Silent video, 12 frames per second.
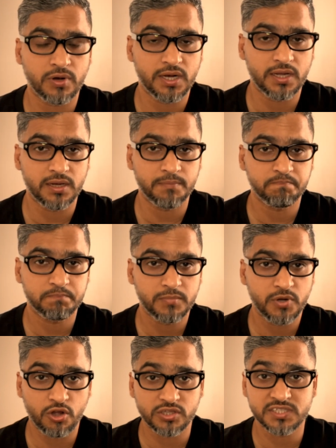a
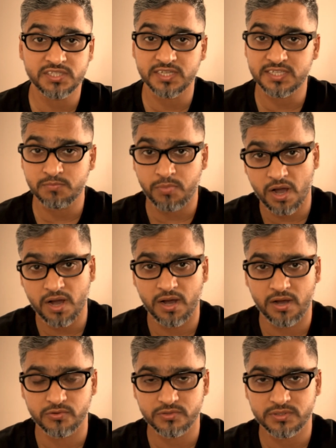logistics
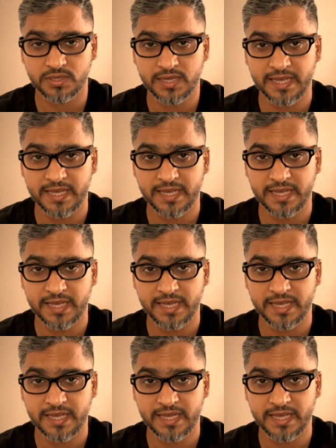powerhouse.